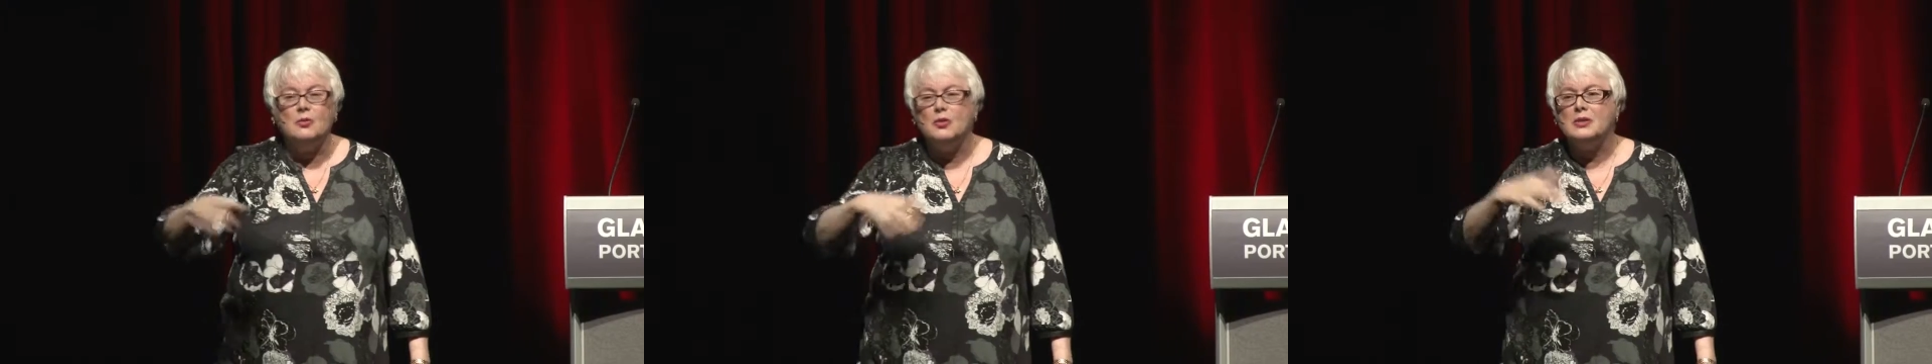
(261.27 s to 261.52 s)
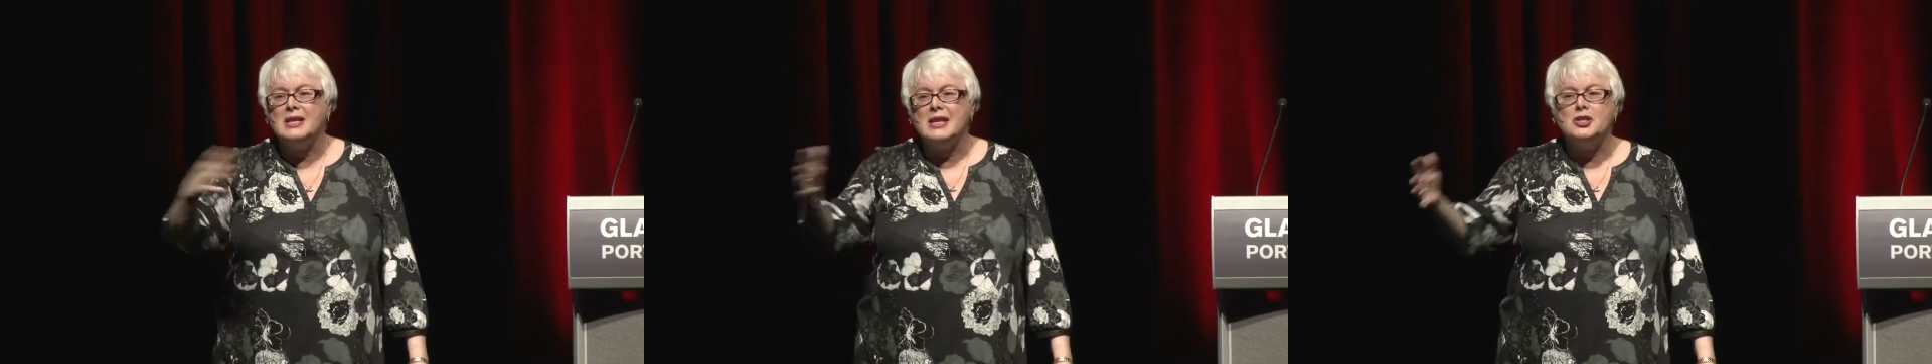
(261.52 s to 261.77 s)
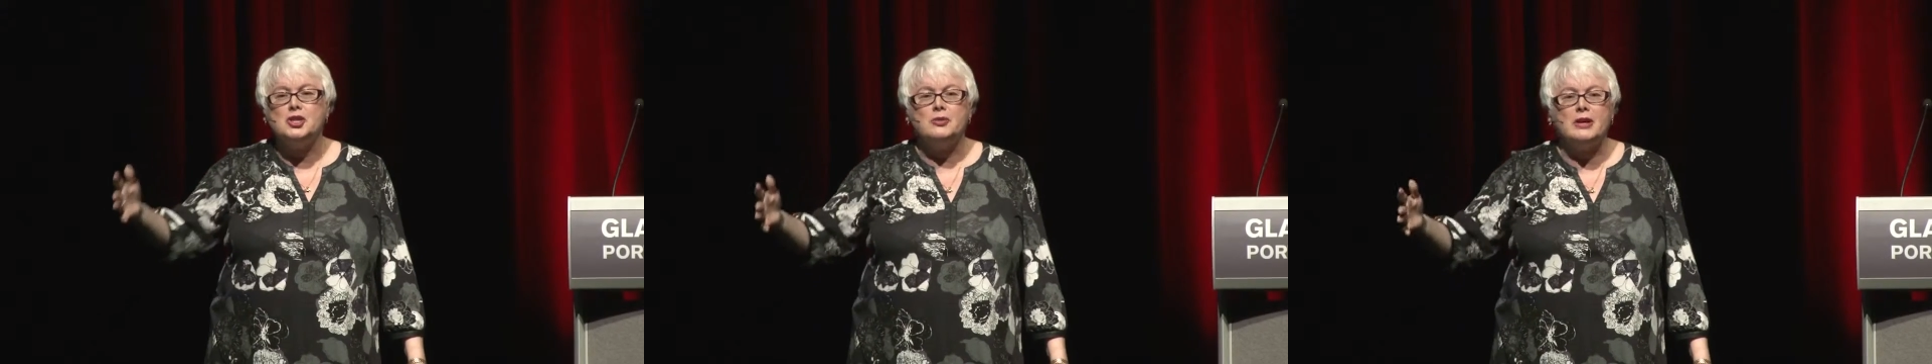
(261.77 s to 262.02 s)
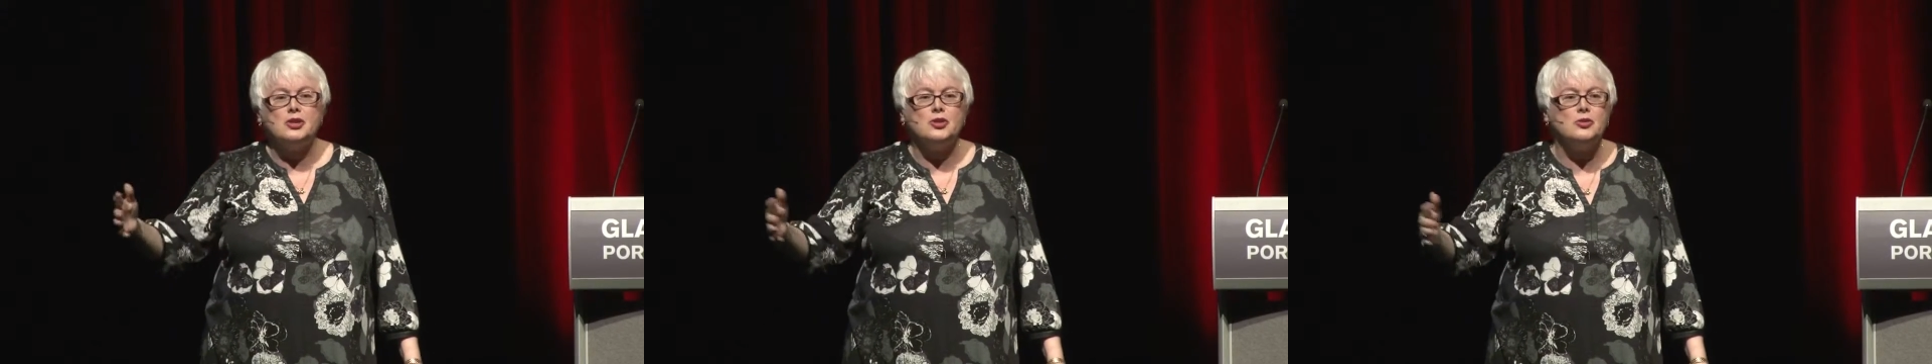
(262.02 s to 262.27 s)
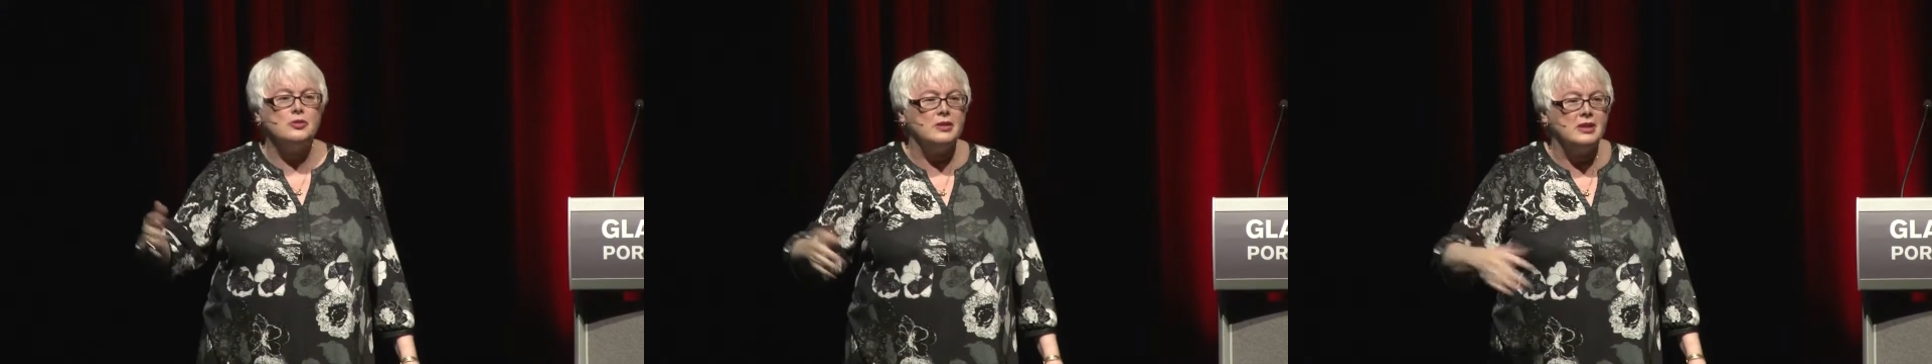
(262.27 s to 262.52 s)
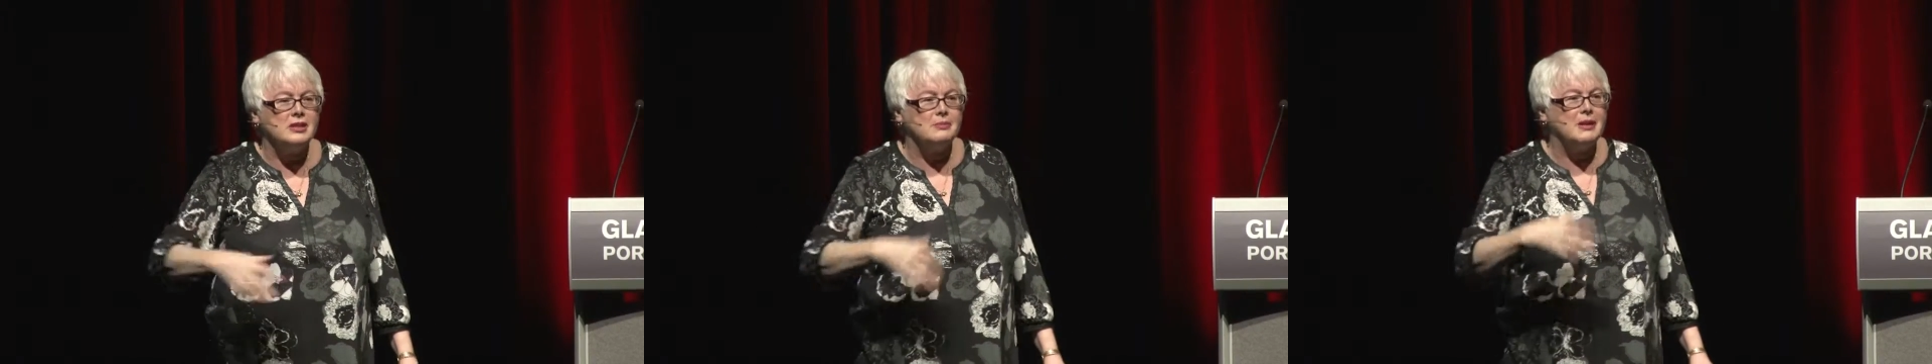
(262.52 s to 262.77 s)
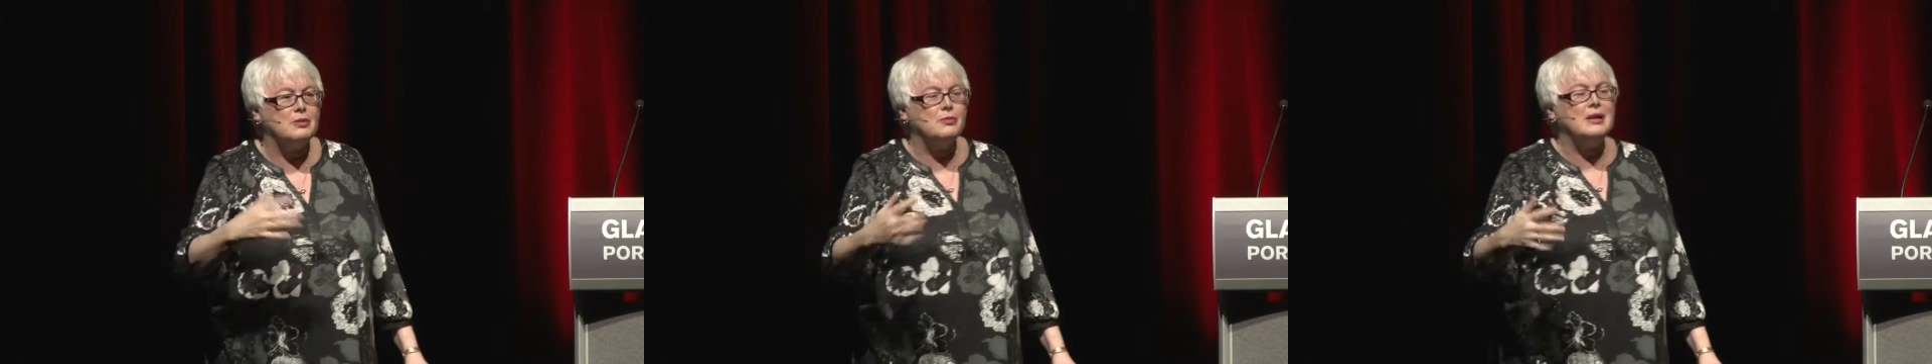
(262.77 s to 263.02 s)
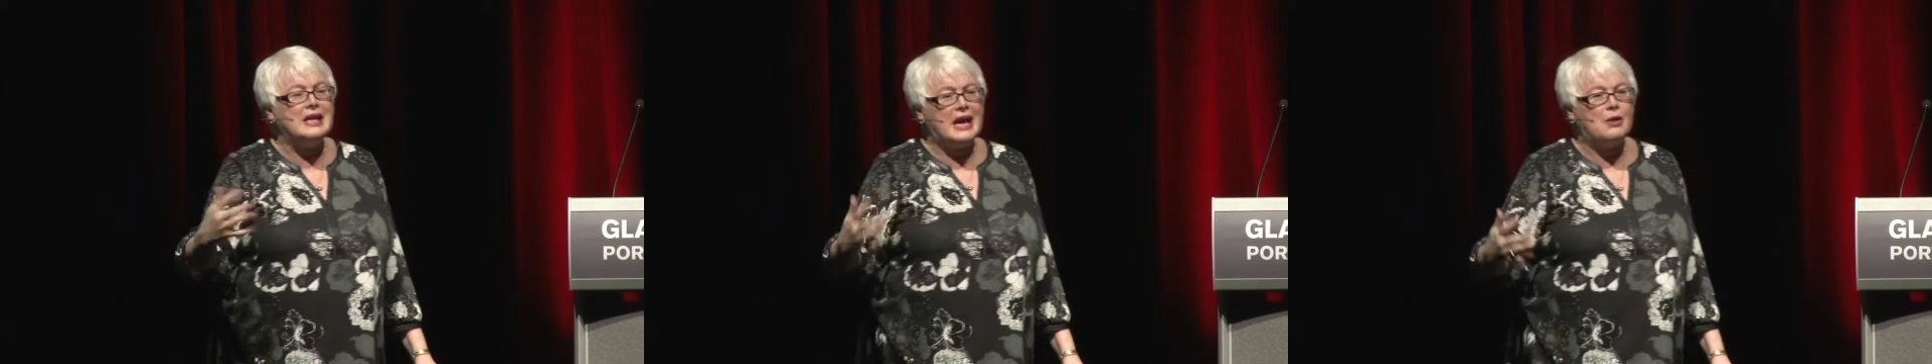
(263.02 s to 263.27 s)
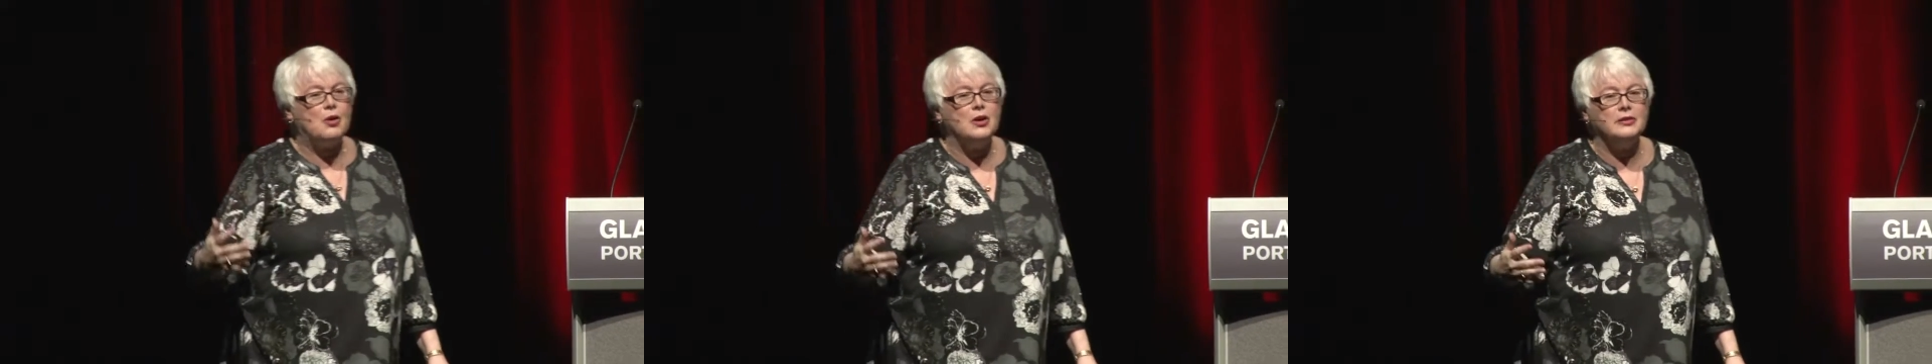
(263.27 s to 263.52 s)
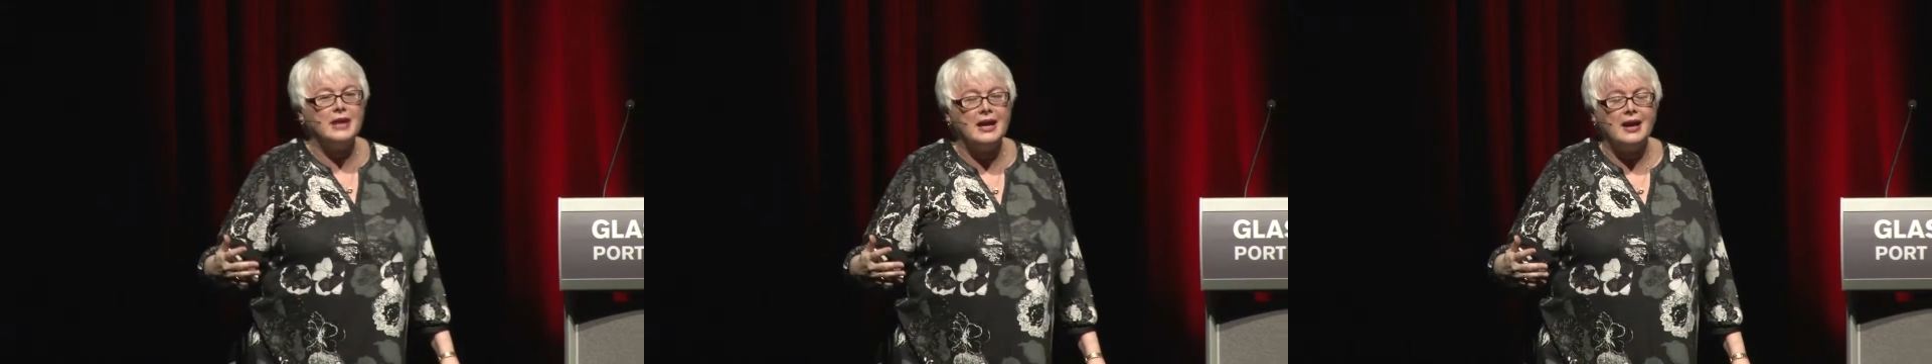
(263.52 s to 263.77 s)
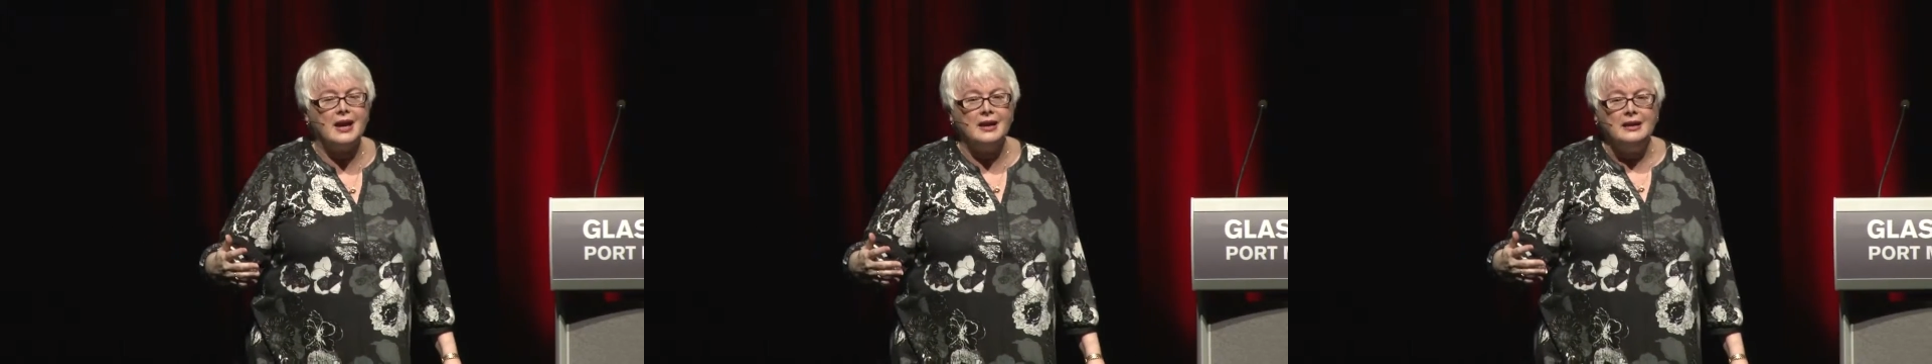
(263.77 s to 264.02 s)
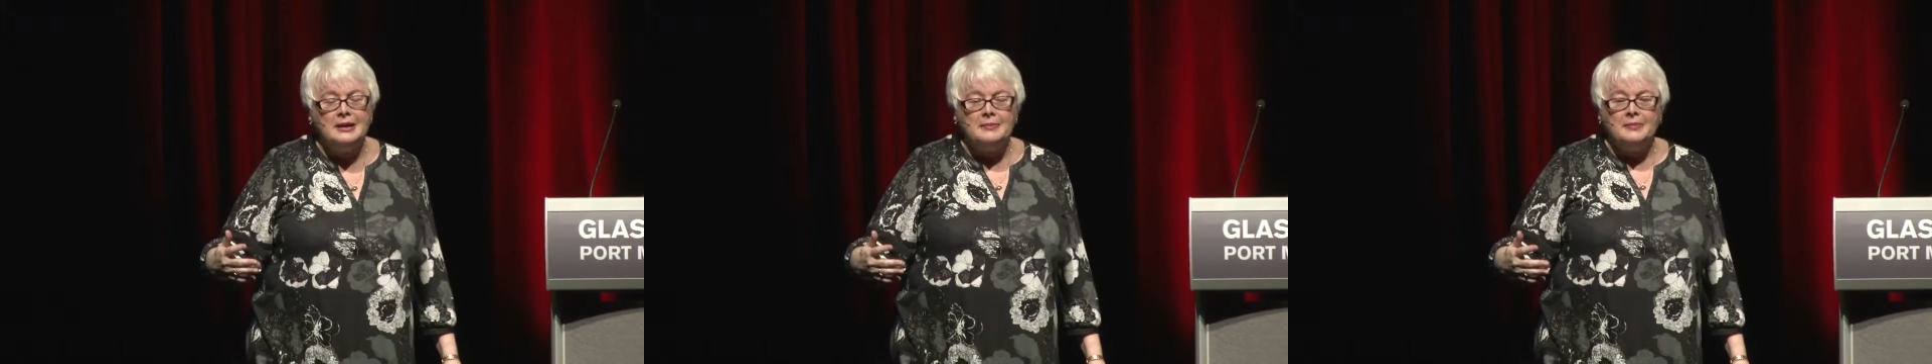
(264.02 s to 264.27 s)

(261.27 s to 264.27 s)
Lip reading: We're attached to our children. Doesn't matter really how old they are.